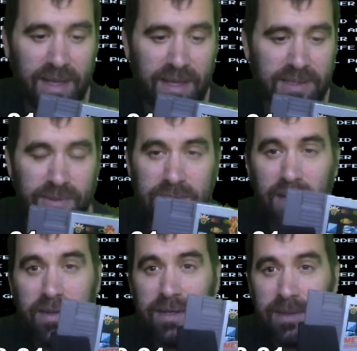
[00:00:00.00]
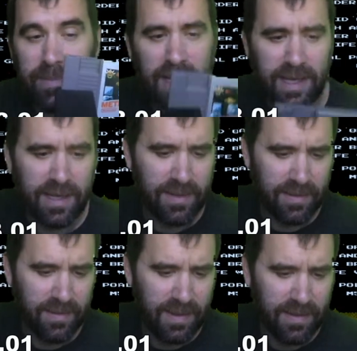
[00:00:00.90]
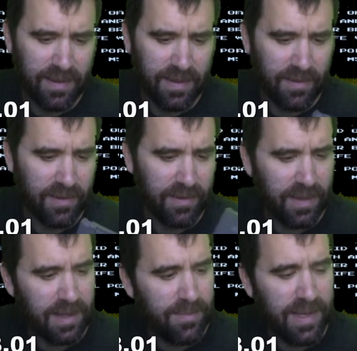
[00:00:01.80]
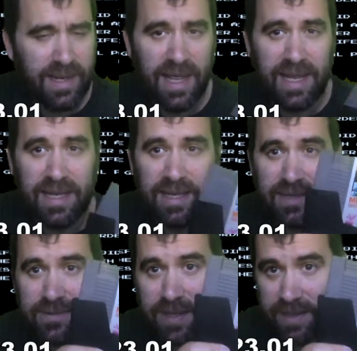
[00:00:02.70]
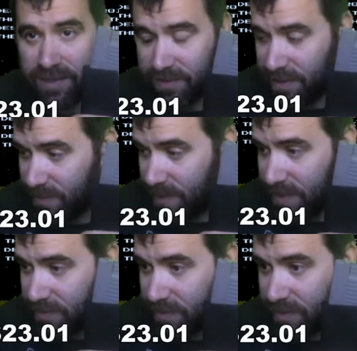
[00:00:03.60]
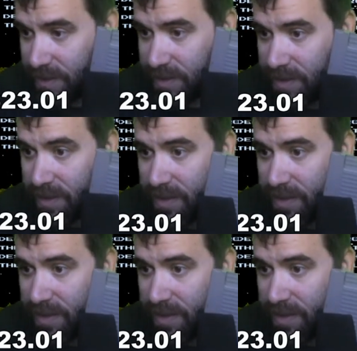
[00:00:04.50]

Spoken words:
And this was all done back in the mid 80s right here on Metroid.